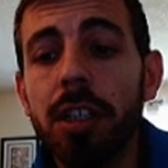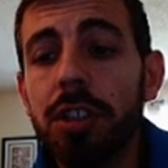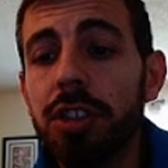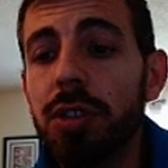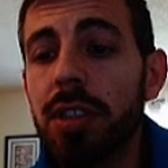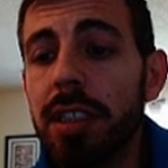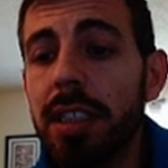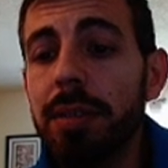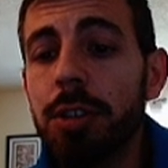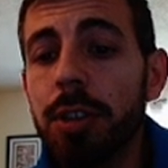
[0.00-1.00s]
So you can
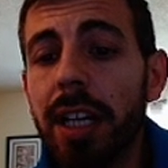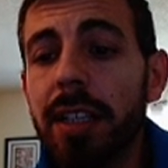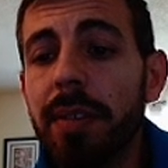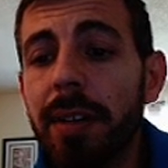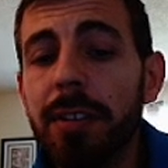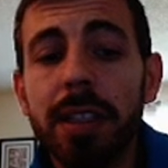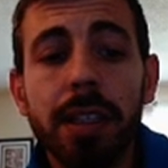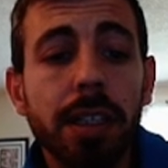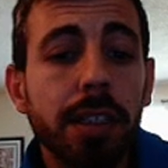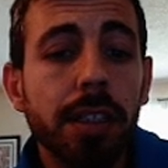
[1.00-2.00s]
keep track of
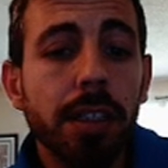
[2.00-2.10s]
everything.